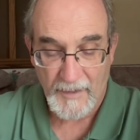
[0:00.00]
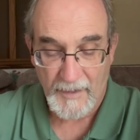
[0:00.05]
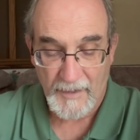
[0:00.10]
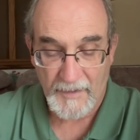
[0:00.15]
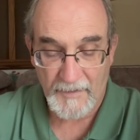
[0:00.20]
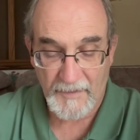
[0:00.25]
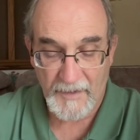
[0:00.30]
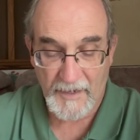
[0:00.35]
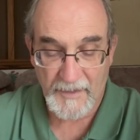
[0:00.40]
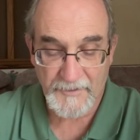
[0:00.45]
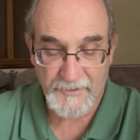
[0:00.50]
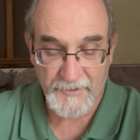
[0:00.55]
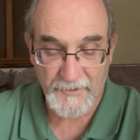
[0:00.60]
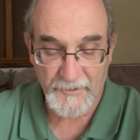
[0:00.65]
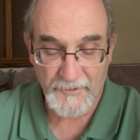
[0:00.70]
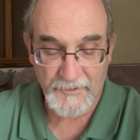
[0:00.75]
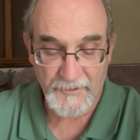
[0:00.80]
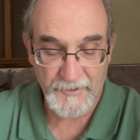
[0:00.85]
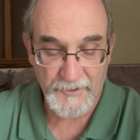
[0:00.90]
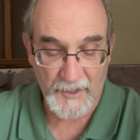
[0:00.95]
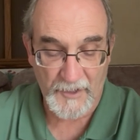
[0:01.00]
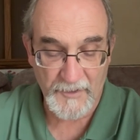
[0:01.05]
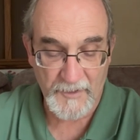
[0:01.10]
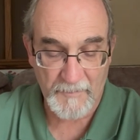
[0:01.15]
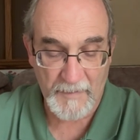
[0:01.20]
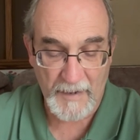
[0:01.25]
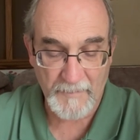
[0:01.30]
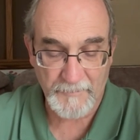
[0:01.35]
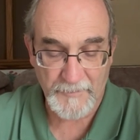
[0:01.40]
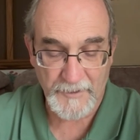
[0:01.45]
And they answered, 'John the
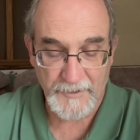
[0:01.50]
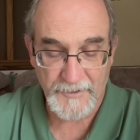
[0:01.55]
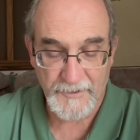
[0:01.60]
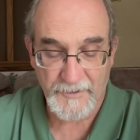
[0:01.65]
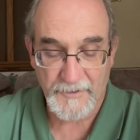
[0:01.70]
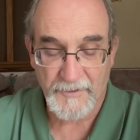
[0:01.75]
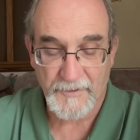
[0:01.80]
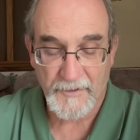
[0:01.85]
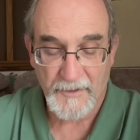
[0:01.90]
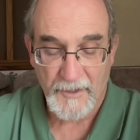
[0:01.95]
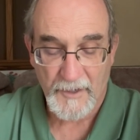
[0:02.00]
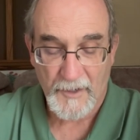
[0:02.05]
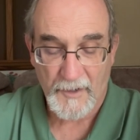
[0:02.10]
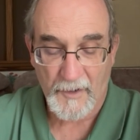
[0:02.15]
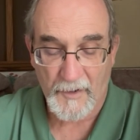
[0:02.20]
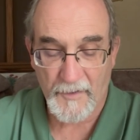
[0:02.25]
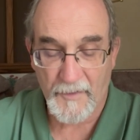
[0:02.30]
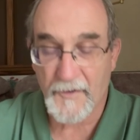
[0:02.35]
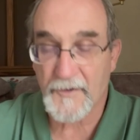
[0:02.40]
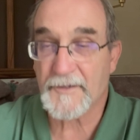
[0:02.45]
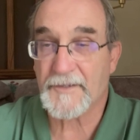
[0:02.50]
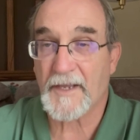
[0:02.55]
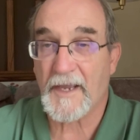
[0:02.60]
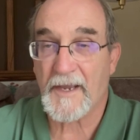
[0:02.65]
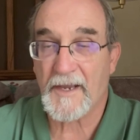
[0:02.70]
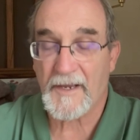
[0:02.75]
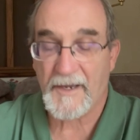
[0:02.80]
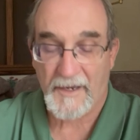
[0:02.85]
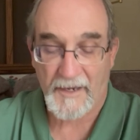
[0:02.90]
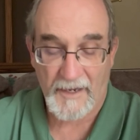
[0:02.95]
Baptist.' Others
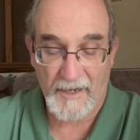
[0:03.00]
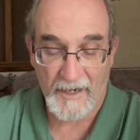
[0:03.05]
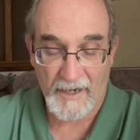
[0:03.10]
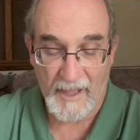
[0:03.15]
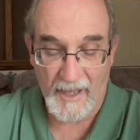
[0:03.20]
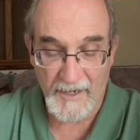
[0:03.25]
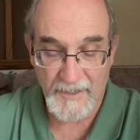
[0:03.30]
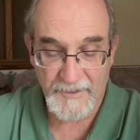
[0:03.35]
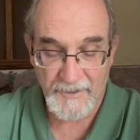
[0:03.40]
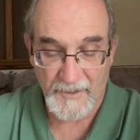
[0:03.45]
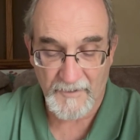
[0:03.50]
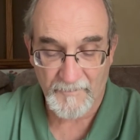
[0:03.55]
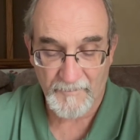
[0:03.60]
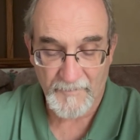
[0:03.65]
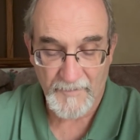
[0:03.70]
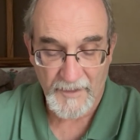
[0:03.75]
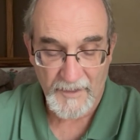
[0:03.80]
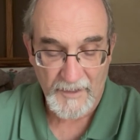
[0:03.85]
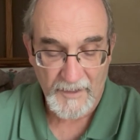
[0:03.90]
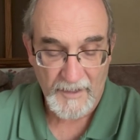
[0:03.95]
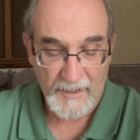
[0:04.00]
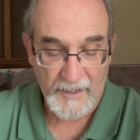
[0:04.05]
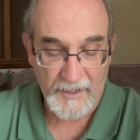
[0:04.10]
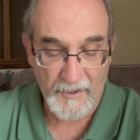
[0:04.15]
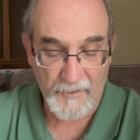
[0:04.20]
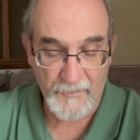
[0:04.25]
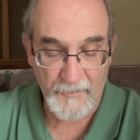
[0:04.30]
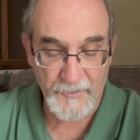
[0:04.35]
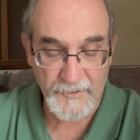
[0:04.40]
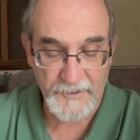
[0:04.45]
say, 'Elijah.'
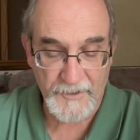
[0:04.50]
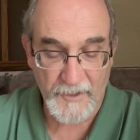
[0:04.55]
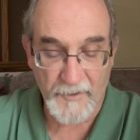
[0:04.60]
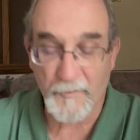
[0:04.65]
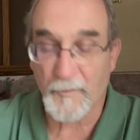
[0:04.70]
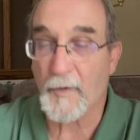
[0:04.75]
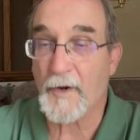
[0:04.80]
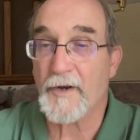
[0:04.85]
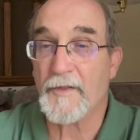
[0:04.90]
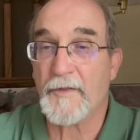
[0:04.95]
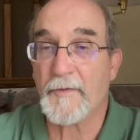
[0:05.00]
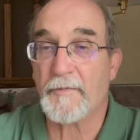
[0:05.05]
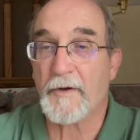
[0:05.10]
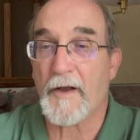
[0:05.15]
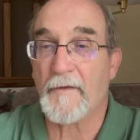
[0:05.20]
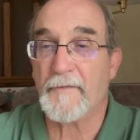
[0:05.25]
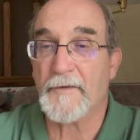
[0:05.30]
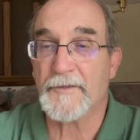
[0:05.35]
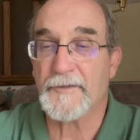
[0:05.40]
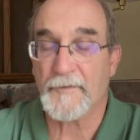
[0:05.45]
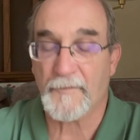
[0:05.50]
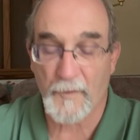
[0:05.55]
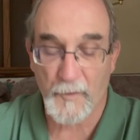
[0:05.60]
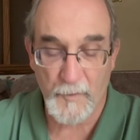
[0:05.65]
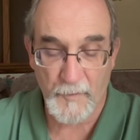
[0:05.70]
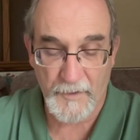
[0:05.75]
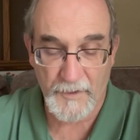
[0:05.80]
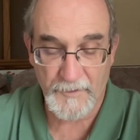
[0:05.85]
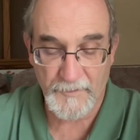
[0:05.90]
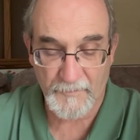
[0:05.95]
And others, that one of the prophets of
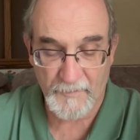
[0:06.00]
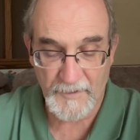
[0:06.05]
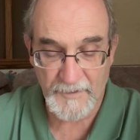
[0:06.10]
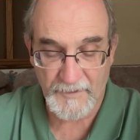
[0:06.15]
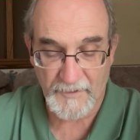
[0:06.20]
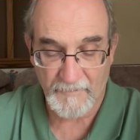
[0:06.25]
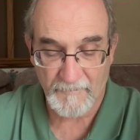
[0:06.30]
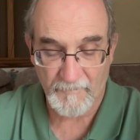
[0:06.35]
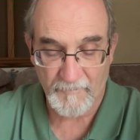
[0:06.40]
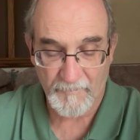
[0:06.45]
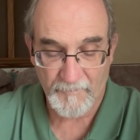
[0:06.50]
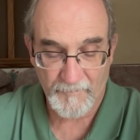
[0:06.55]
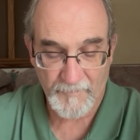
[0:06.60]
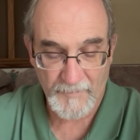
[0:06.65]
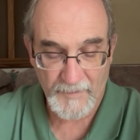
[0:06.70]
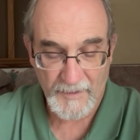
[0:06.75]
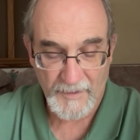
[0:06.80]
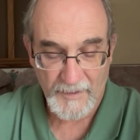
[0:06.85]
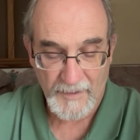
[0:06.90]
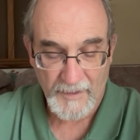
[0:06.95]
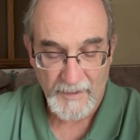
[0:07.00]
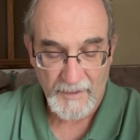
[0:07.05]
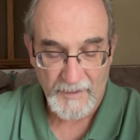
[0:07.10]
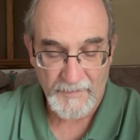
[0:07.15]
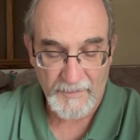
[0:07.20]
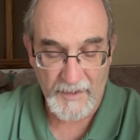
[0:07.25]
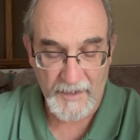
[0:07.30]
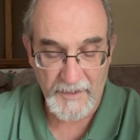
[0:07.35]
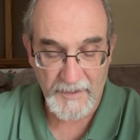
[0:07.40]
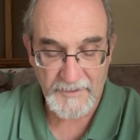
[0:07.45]
old has risen.
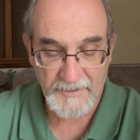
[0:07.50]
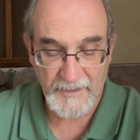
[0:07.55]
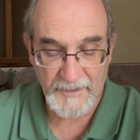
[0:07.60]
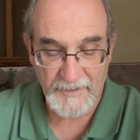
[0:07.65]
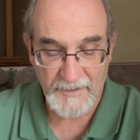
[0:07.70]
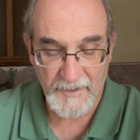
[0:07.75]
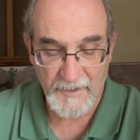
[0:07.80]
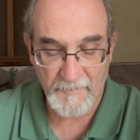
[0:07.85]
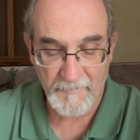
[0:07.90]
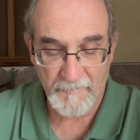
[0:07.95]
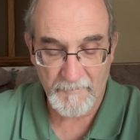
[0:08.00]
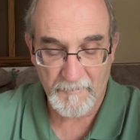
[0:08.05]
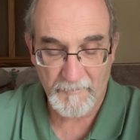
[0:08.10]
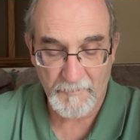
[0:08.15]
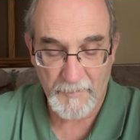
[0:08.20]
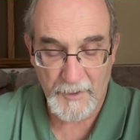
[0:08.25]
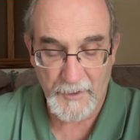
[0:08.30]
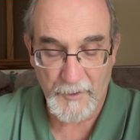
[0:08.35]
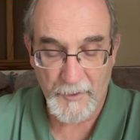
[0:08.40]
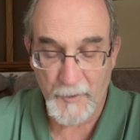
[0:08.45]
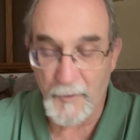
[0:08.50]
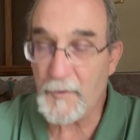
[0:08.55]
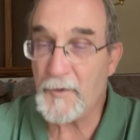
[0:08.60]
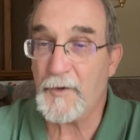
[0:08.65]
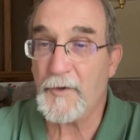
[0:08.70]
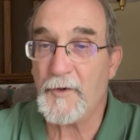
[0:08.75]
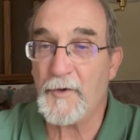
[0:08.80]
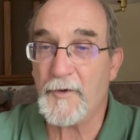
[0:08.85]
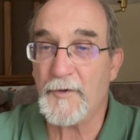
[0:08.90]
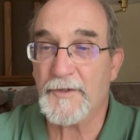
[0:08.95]
Then he said to them, 'But who do
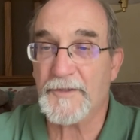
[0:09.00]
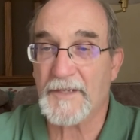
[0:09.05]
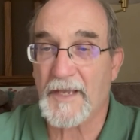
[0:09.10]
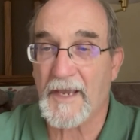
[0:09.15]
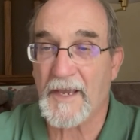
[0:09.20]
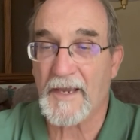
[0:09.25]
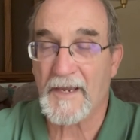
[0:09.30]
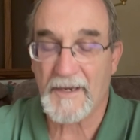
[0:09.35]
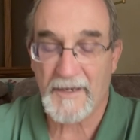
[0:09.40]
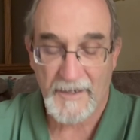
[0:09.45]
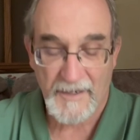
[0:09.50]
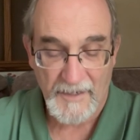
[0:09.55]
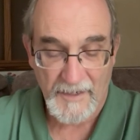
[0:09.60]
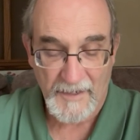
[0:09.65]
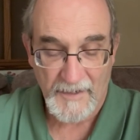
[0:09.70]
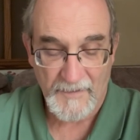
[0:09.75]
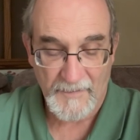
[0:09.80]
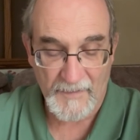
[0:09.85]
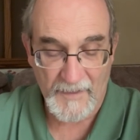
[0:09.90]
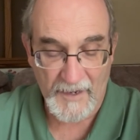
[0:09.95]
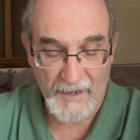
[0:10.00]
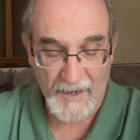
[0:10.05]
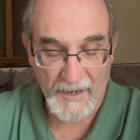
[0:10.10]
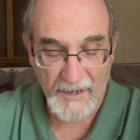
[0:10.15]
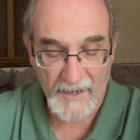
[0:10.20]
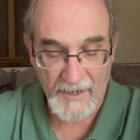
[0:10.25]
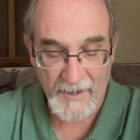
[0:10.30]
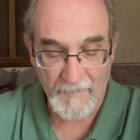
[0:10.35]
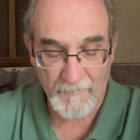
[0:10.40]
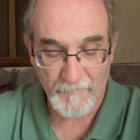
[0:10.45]
you say that I
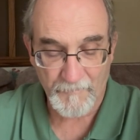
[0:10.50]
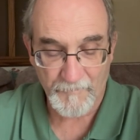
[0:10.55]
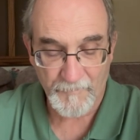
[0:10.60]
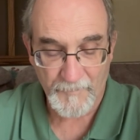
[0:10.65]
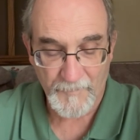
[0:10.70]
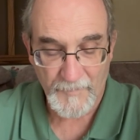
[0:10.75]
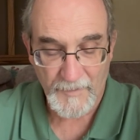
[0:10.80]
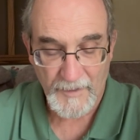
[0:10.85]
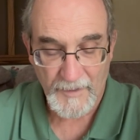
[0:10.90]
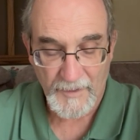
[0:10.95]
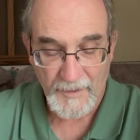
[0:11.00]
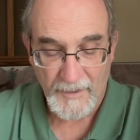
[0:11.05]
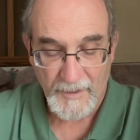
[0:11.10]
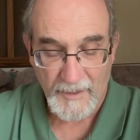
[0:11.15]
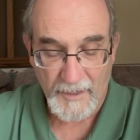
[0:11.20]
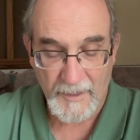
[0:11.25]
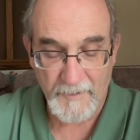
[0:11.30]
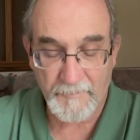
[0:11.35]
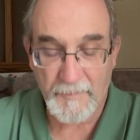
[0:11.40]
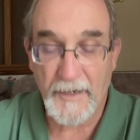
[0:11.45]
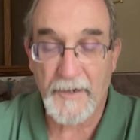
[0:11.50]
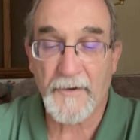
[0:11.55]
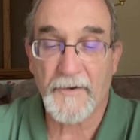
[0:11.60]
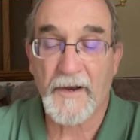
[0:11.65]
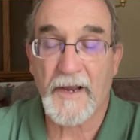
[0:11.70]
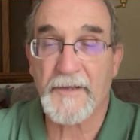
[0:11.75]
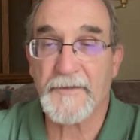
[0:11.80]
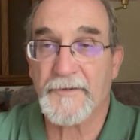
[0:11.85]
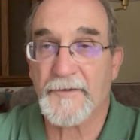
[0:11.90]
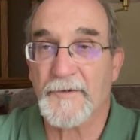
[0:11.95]
am?' And Peter
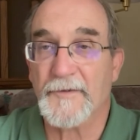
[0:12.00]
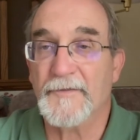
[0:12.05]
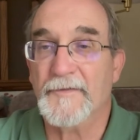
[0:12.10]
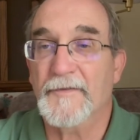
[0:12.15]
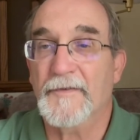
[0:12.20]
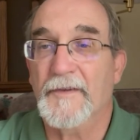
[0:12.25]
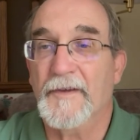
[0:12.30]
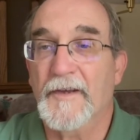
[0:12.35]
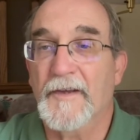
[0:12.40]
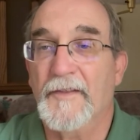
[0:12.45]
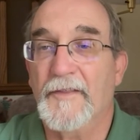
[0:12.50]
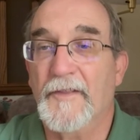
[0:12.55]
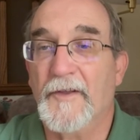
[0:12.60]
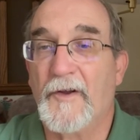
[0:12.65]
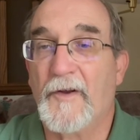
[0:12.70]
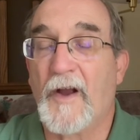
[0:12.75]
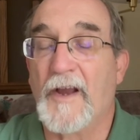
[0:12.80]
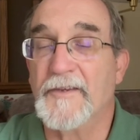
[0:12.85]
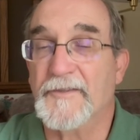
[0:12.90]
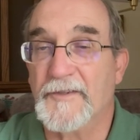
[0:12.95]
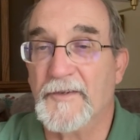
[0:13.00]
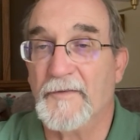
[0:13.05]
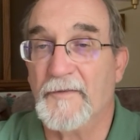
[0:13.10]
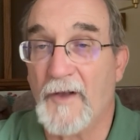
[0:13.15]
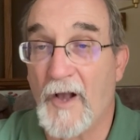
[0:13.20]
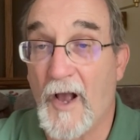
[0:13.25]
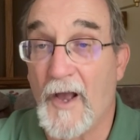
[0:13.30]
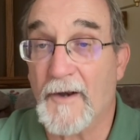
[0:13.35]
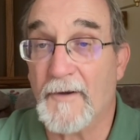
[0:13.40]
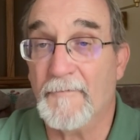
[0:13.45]
answered, 'The Christ of
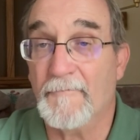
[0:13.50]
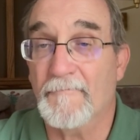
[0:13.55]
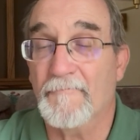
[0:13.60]
God.'"